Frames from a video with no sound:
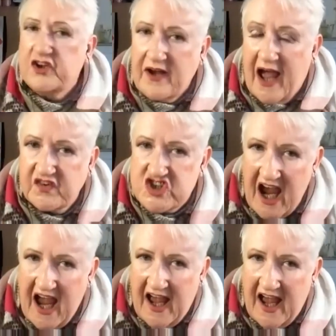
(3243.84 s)
don't
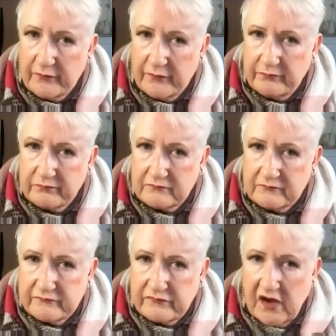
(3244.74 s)
have a chair.
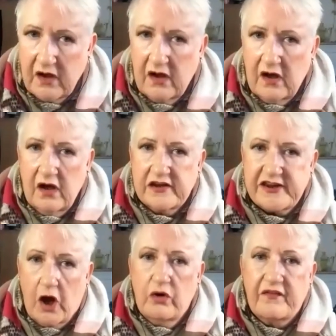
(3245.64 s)

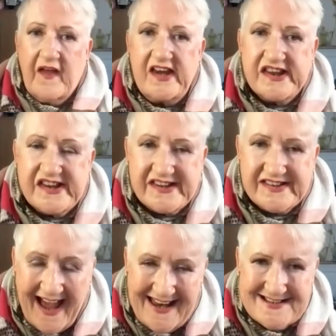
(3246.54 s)
Mm-hmm. So they
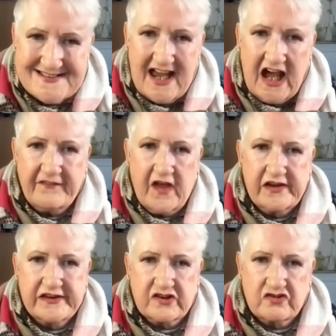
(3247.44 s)
stand at
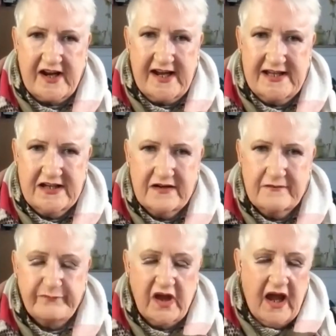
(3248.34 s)
their screen.
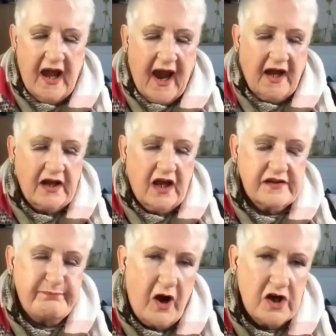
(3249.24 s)
And
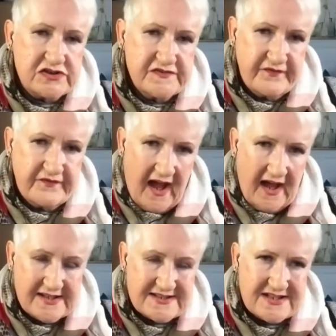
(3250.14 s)
as part of
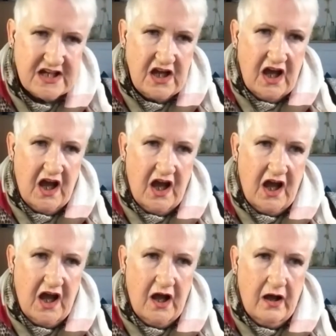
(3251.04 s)
that,
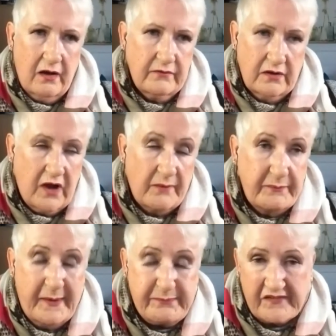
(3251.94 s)
uh, I
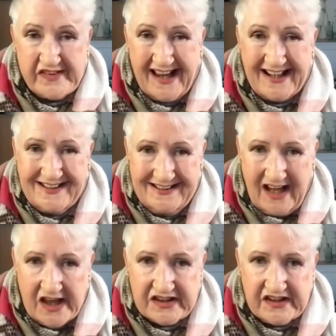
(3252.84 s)
mean, people are standing
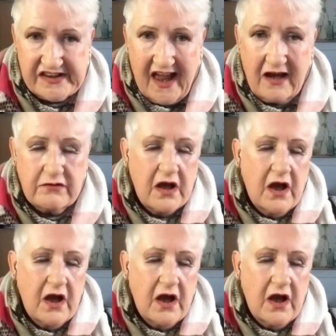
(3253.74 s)
desks now,